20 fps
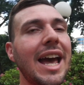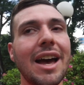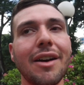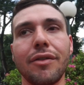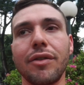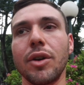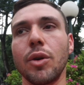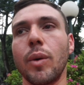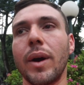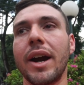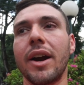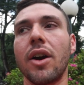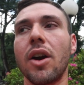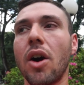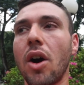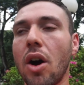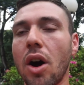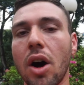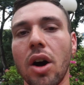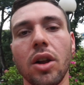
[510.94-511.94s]
everywhere,
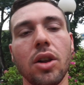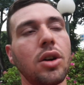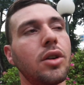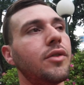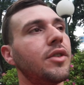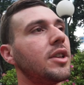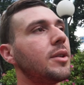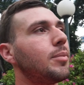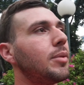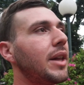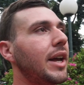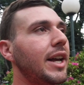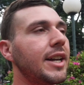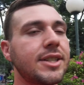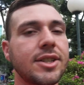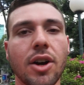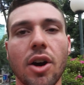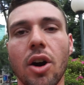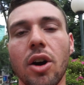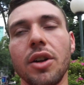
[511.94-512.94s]
all over the
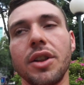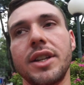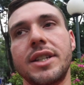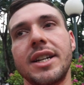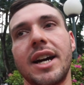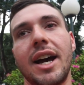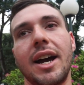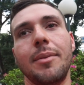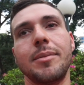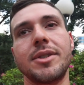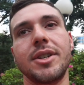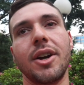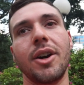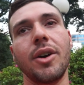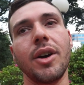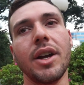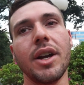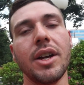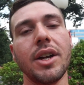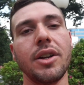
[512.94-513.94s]
place, all the time.
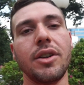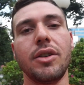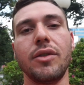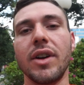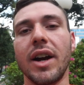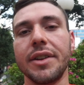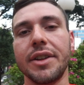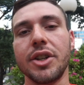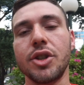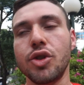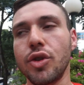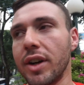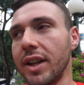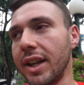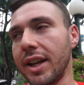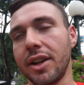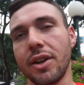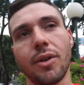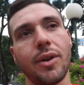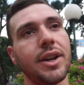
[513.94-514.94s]
So you've got the
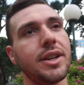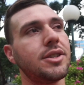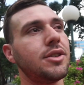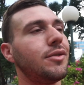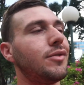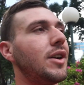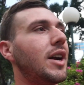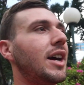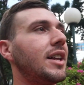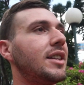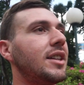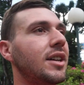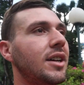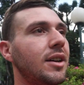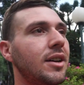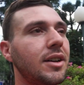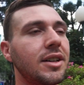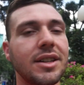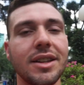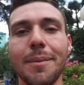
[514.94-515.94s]
drilling noise, you've got
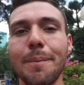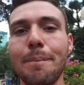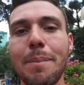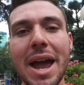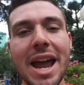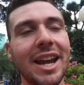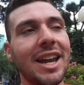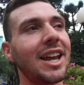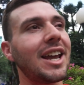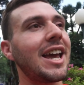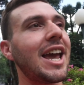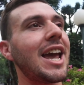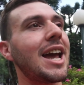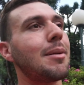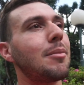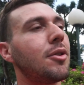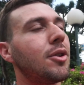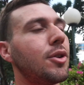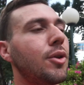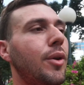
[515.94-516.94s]
the banging
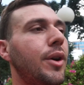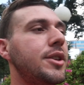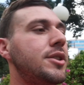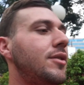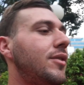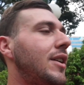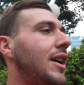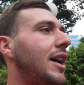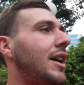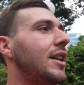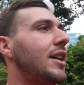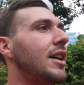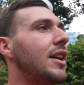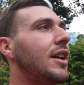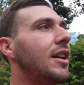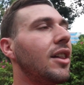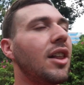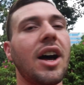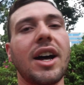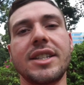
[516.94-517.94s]
hammer noise, you've got
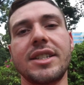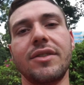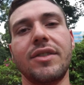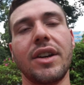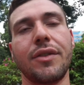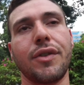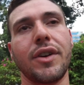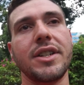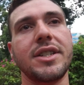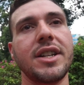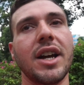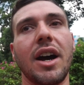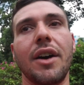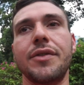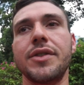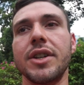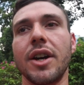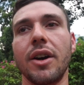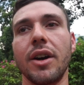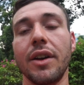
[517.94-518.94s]
lots of different
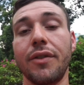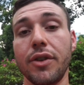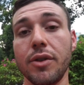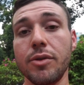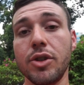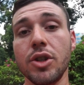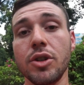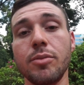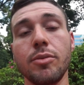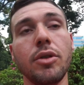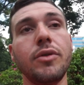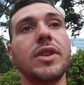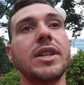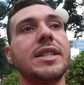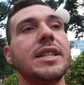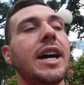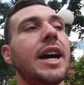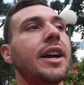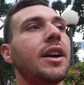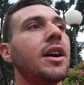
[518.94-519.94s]
stuff. So if you do move to
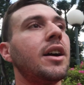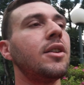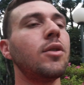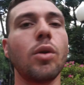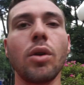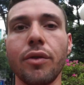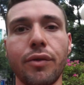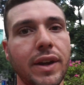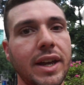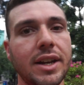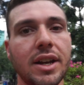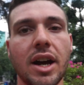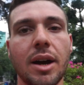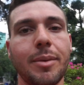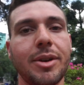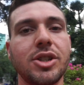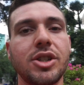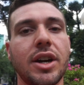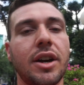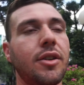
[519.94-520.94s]
Saigon, or
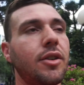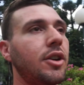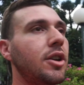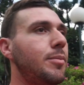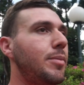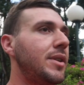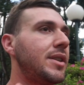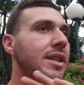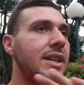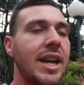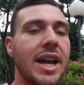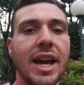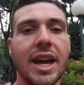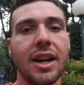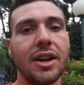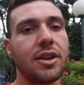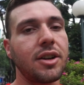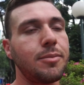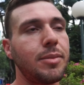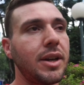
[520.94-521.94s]
Vietnam in general, could be Da
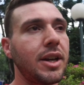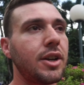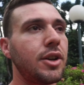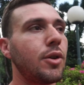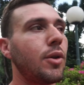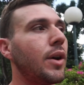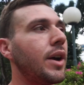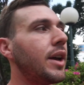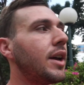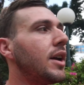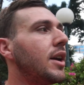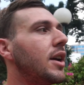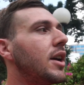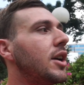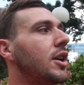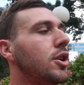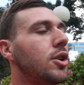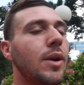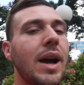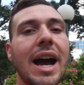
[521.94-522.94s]
Nang, could be Hanoi,
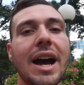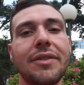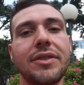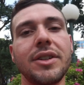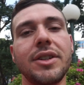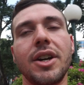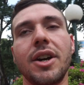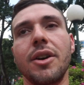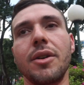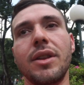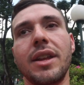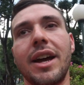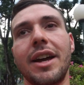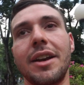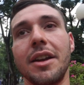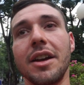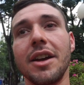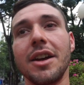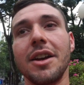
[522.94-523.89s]
you have to know that